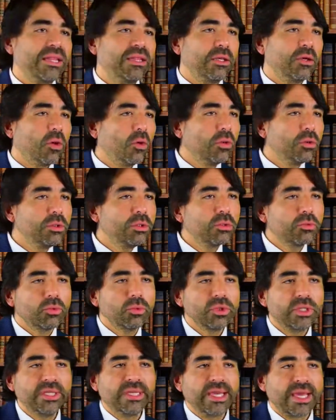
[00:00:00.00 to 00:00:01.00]
that the only
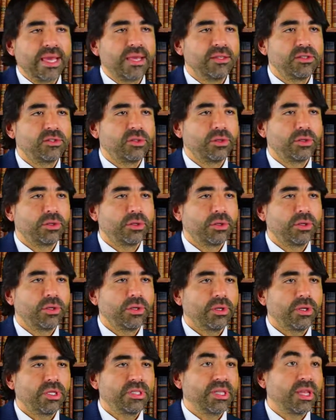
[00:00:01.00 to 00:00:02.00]
rule in cancer
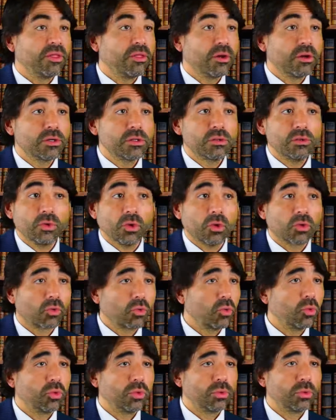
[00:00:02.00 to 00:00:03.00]
is that there's no
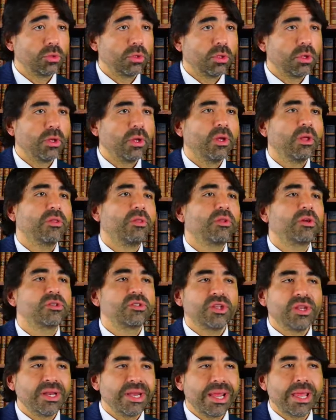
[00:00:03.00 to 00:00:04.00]
rule. There are
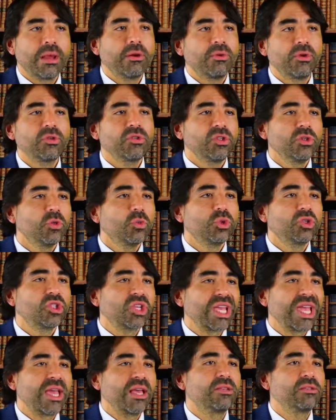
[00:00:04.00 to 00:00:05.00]
scenarios in
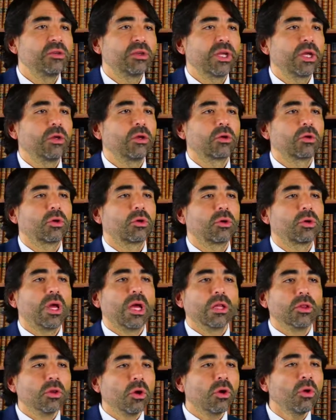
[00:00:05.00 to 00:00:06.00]
which cancer can occur
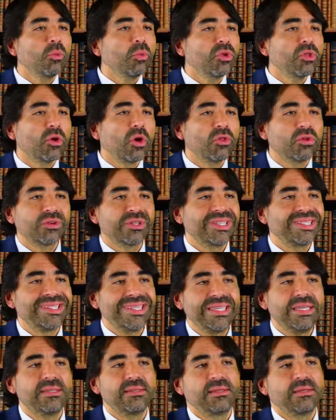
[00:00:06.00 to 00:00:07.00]
along with other
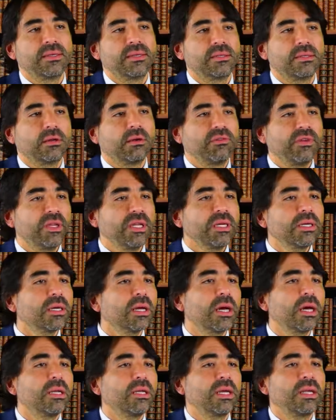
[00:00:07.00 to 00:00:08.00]
diseases of any
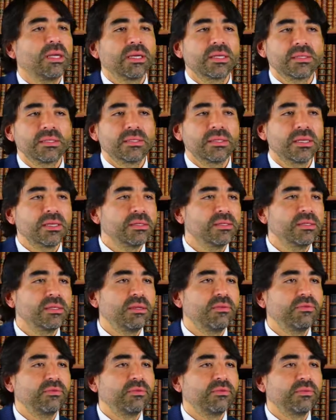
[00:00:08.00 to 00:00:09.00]
kind and extensive.